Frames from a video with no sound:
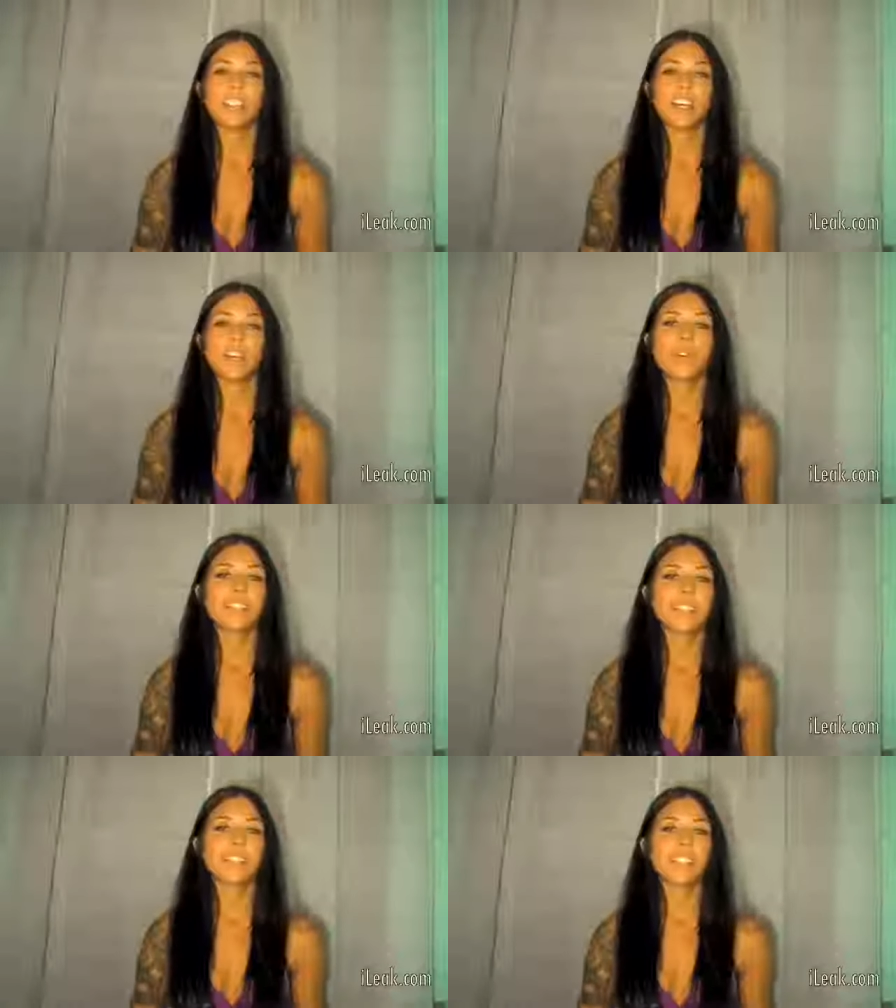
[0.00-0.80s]
So
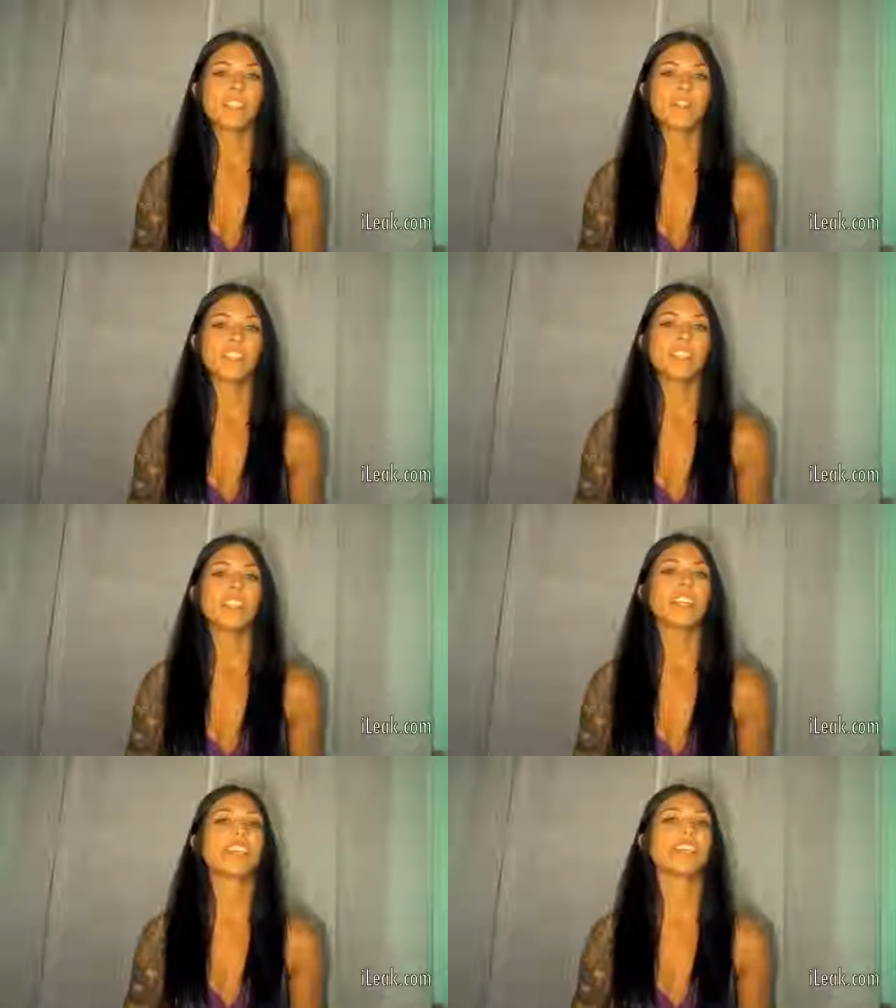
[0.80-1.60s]
his
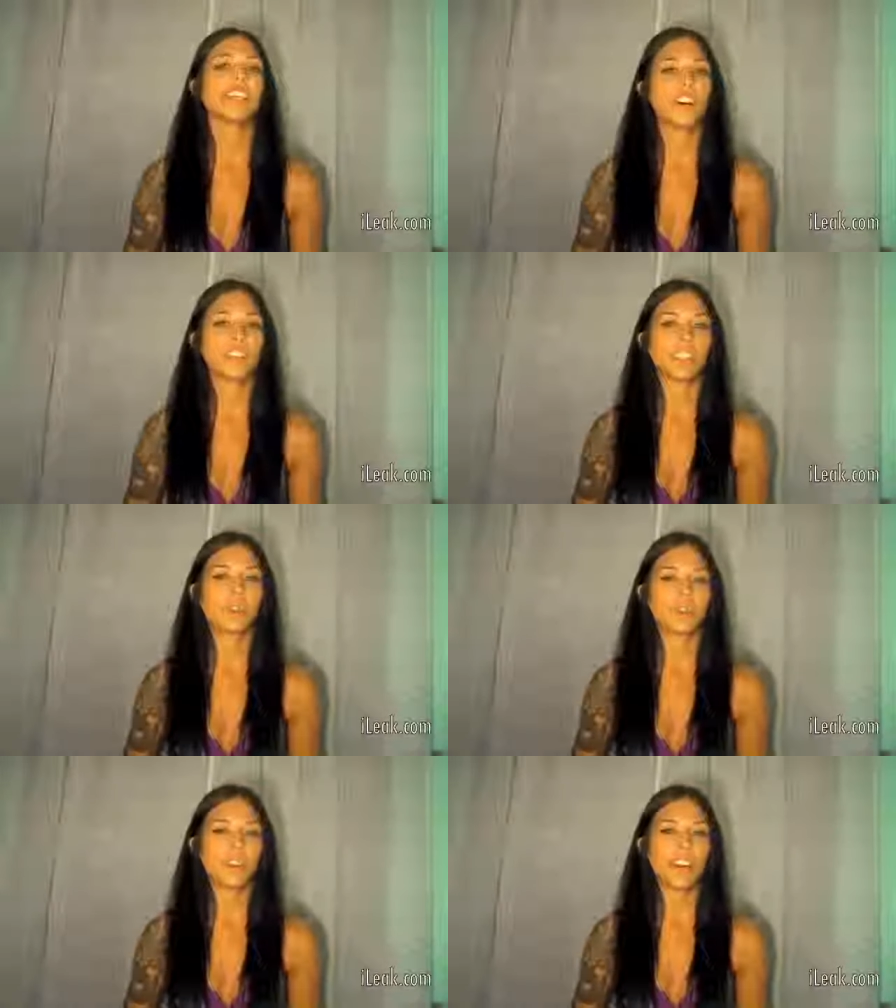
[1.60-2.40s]
execution is
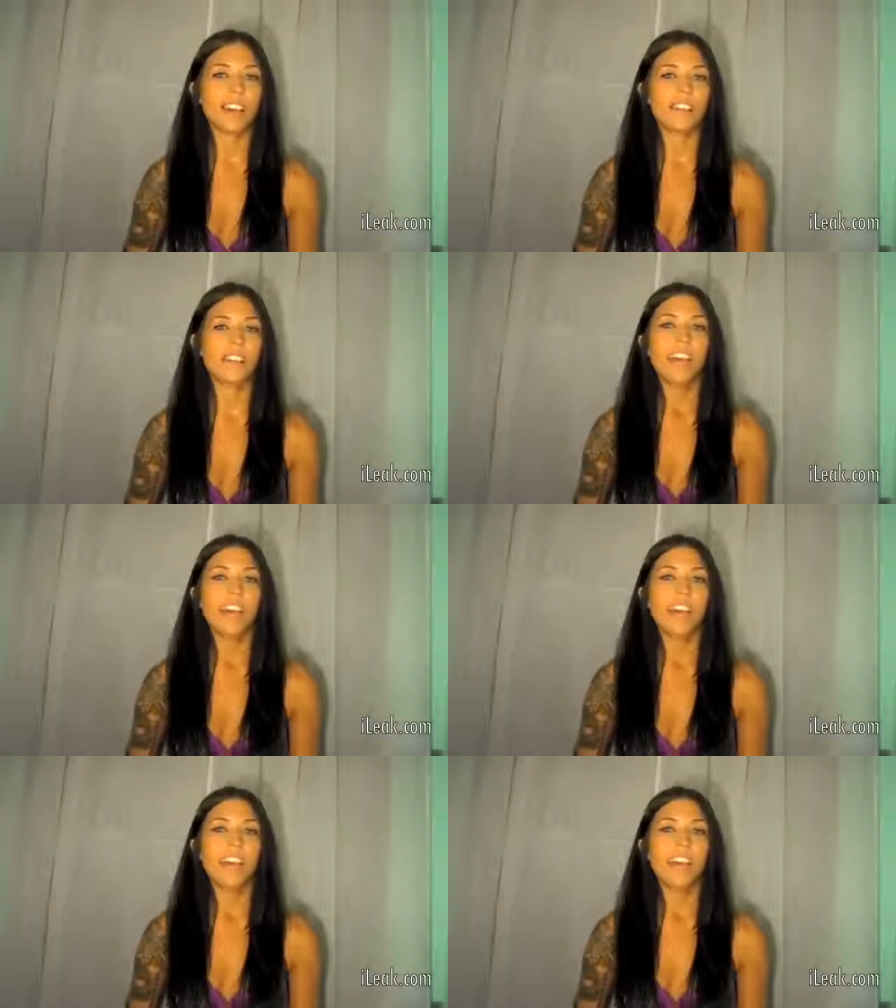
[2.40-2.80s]
also a 5.